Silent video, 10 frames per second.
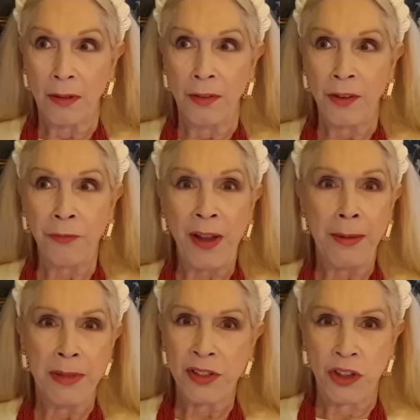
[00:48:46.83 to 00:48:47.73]
the
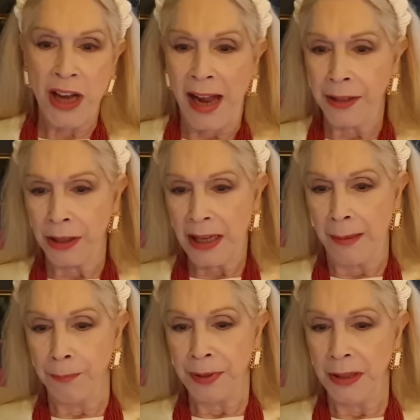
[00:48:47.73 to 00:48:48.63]
famous China
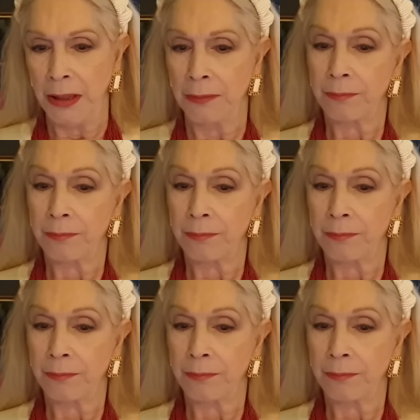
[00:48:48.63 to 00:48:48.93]
company.